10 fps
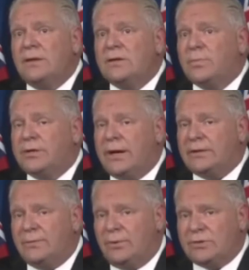To
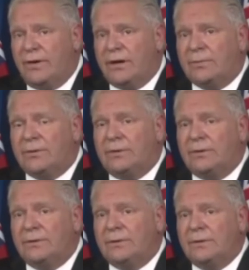protect our most vulnerable,
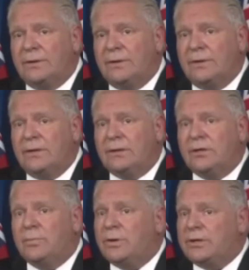
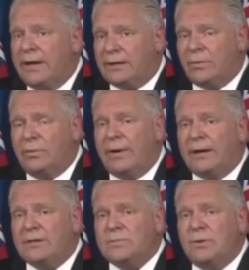to protect what
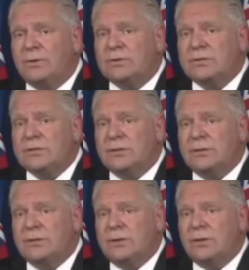matters most,
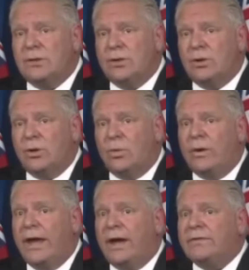
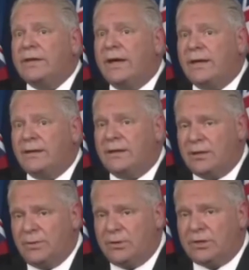we have to get the
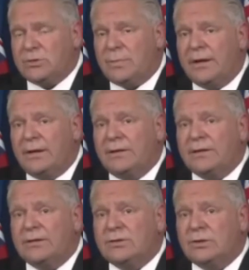community spread under
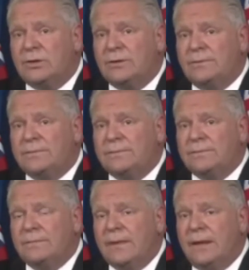control.
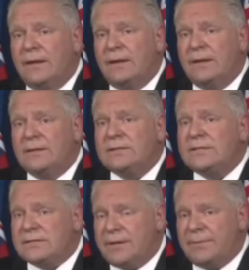
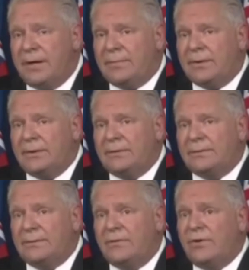Since September,
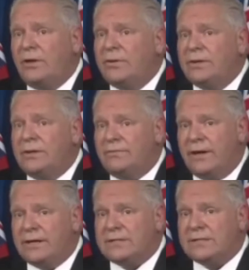following the
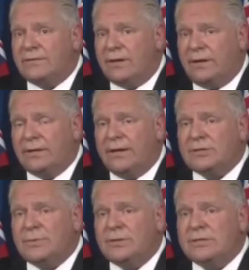advice of our health
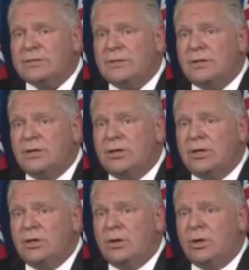experts,
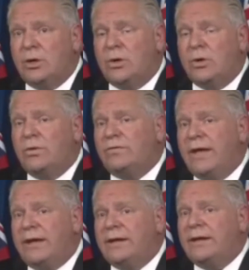We've
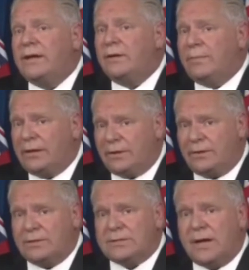taken
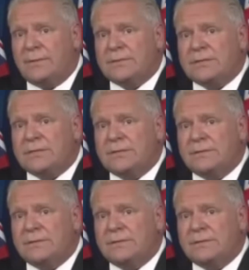incremental steps.